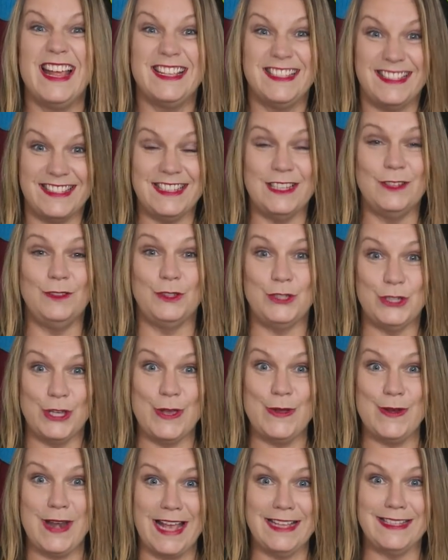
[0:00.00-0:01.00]
Still
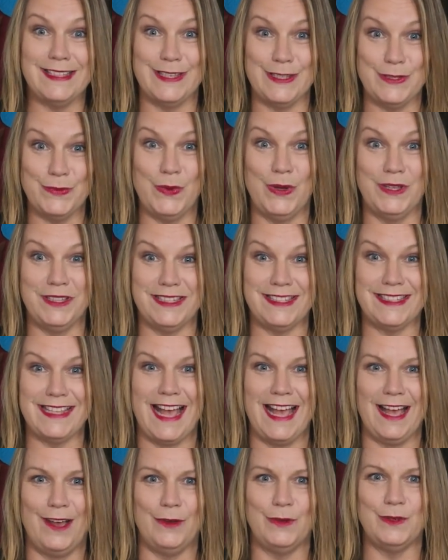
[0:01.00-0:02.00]
two letters, one
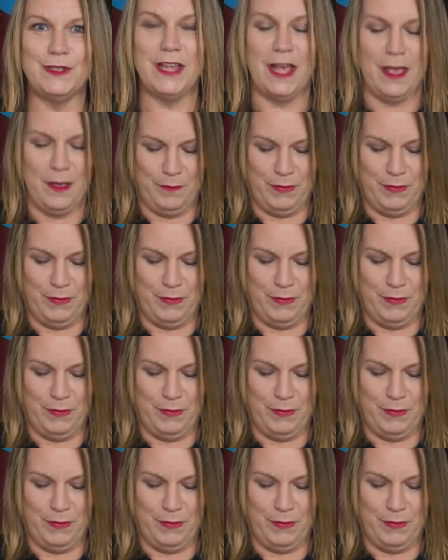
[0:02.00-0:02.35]
sound,